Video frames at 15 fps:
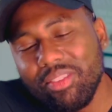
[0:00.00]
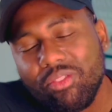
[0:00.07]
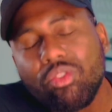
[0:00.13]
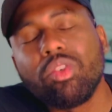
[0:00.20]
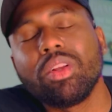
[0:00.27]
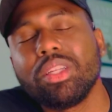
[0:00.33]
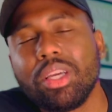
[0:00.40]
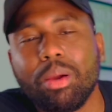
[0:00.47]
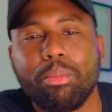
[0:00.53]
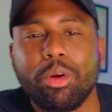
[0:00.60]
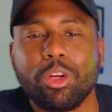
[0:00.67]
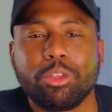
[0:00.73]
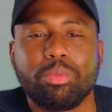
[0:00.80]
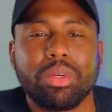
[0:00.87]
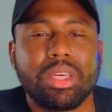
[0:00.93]
fully
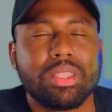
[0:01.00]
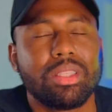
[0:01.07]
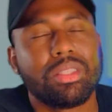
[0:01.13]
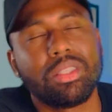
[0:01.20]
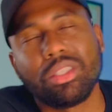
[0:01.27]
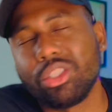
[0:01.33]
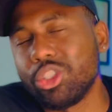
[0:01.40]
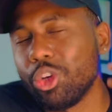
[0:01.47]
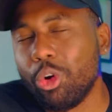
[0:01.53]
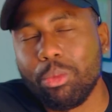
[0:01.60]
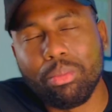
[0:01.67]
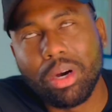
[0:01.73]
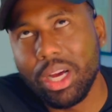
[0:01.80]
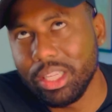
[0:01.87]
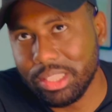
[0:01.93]
immersed because it's just so
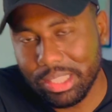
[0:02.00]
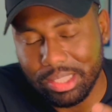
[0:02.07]
much.